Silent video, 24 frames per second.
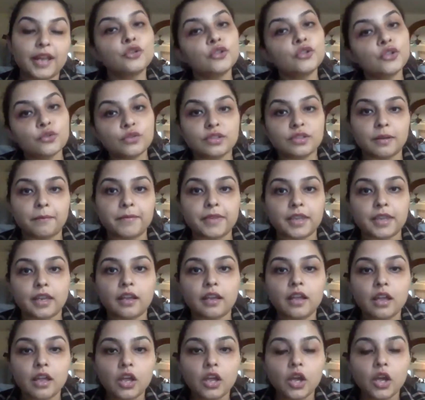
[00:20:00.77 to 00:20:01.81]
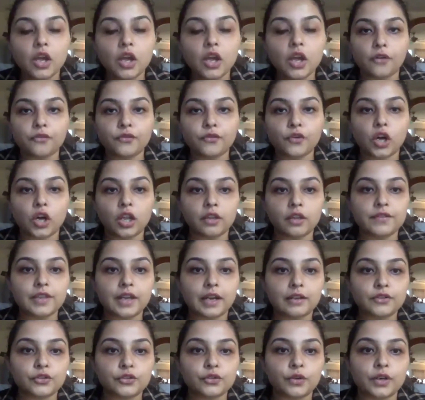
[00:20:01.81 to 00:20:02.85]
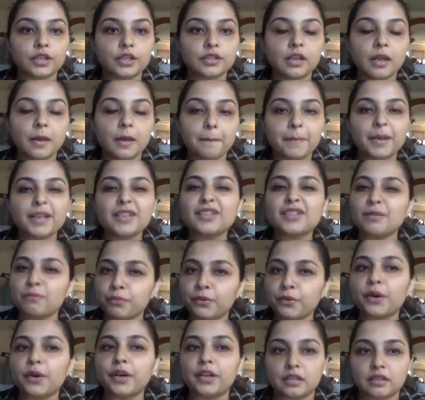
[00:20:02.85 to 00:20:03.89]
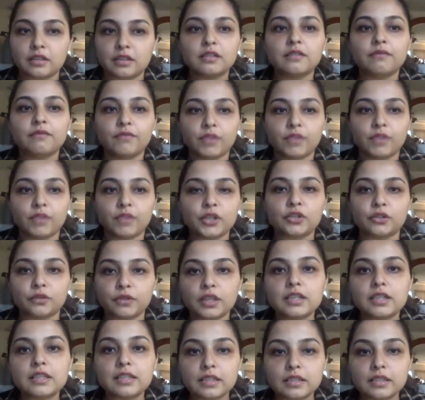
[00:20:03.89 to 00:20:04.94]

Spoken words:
You do something of all of that sort, but it's important that we do this.